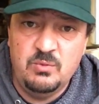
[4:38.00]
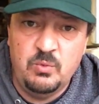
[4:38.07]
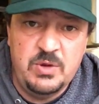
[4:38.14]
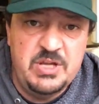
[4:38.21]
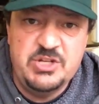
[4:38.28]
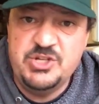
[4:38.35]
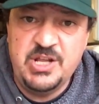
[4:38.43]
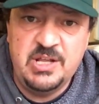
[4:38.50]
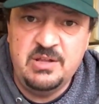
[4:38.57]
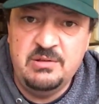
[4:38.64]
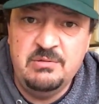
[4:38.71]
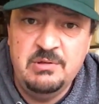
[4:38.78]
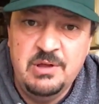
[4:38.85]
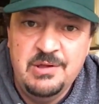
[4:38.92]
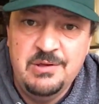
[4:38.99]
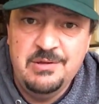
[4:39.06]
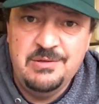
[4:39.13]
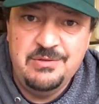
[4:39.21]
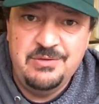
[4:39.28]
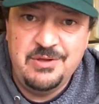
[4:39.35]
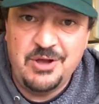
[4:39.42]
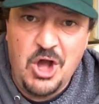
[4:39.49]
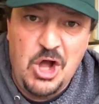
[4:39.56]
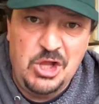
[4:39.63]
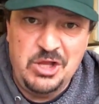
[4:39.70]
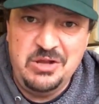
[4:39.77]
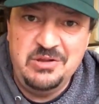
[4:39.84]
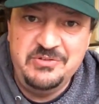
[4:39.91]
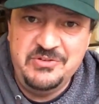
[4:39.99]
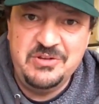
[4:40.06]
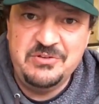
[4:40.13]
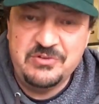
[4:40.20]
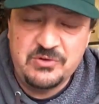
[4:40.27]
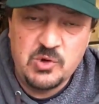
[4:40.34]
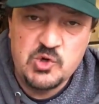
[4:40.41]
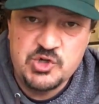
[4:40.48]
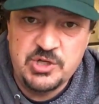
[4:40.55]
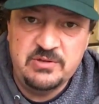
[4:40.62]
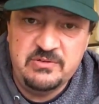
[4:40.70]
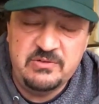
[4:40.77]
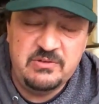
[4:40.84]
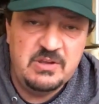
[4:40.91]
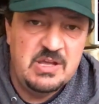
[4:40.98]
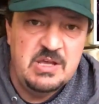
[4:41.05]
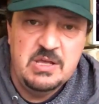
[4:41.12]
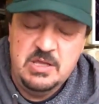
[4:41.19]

reaching the colonist insurgents.